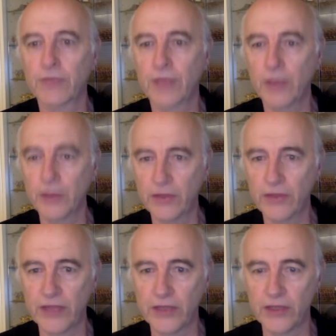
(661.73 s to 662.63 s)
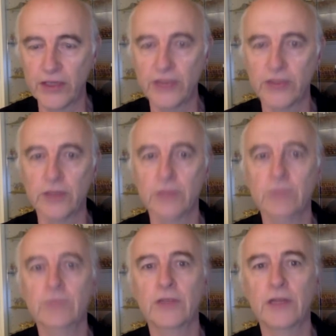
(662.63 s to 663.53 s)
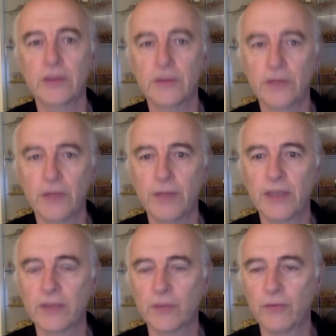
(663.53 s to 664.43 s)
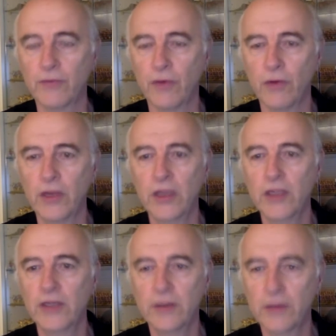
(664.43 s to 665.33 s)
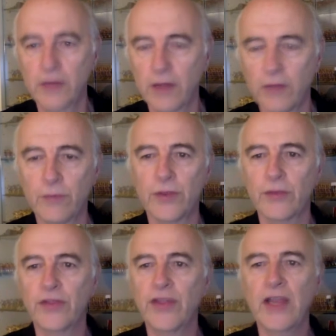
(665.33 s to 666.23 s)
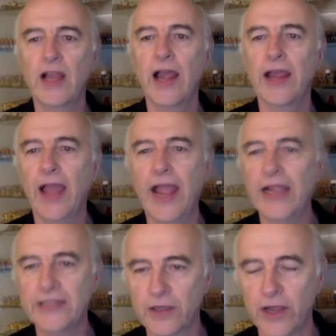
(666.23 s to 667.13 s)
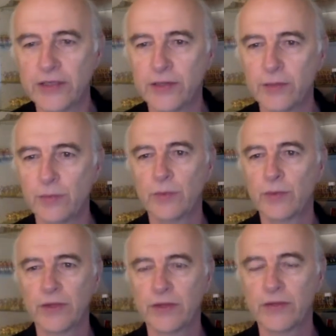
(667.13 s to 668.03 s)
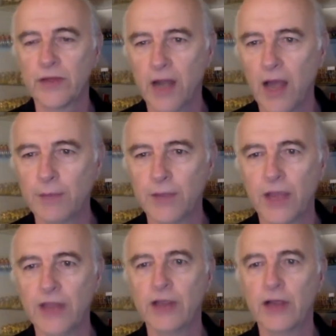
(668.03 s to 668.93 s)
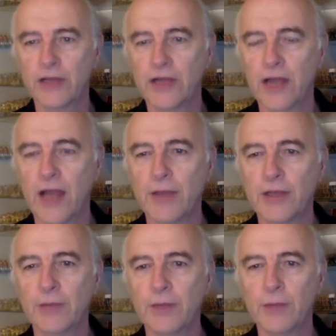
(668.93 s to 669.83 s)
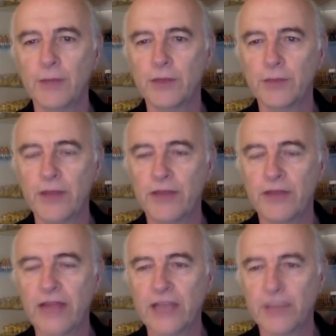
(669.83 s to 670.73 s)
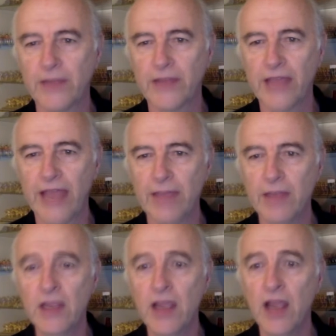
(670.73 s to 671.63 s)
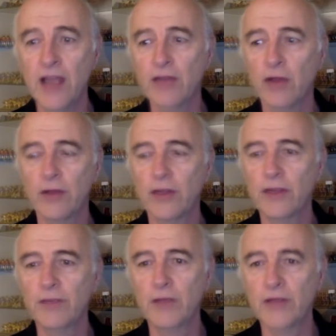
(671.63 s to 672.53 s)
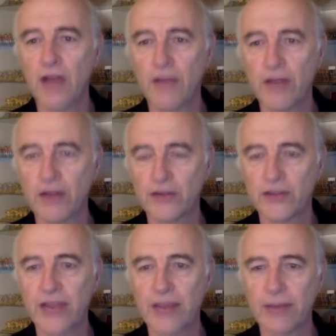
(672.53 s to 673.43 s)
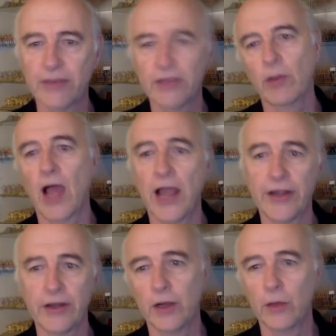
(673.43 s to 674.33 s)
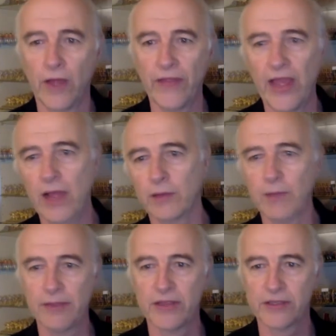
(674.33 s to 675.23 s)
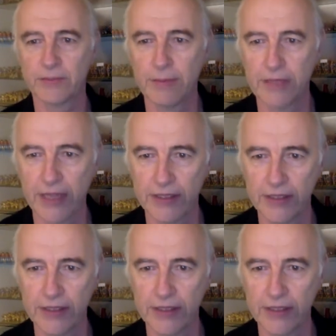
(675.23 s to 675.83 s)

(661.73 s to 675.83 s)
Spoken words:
Those are the things you need to do. So because for the thing I hated going to the club, and you go to the club and you spend 3 hours playing the game, and you've moved halfway across the table and say, well, I don't know who won that, or maybe this, maybe that.